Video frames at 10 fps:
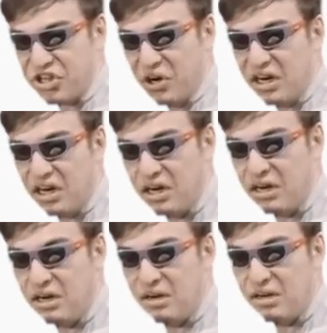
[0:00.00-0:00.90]
tools
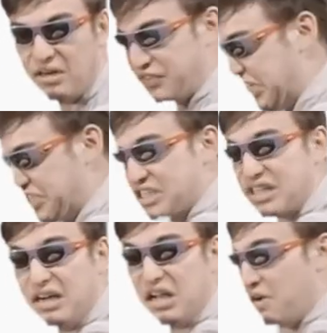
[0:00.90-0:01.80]
that allow you to
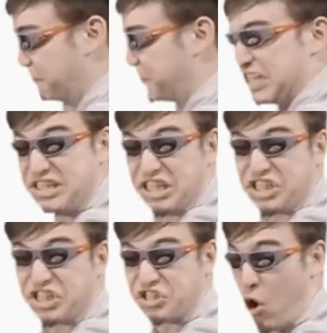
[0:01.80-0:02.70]
download pretty much
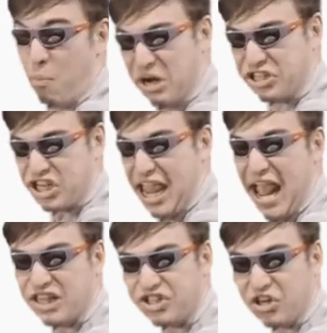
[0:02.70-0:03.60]
any
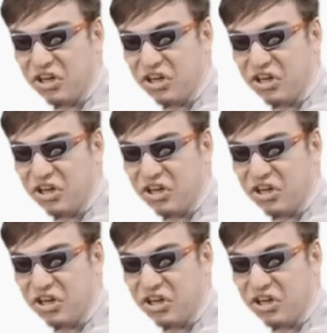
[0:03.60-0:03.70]
streaming